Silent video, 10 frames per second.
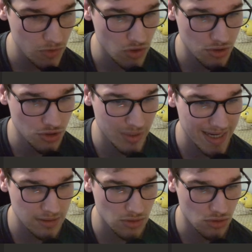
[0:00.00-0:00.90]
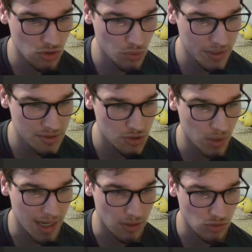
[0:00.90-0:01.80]
You cannot go
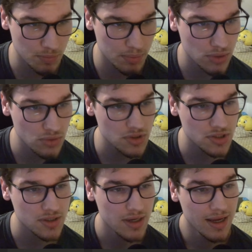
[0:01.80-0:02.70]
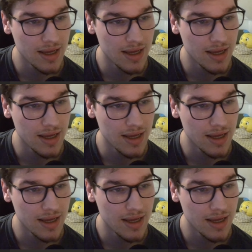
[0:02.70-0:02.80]
into an outpost,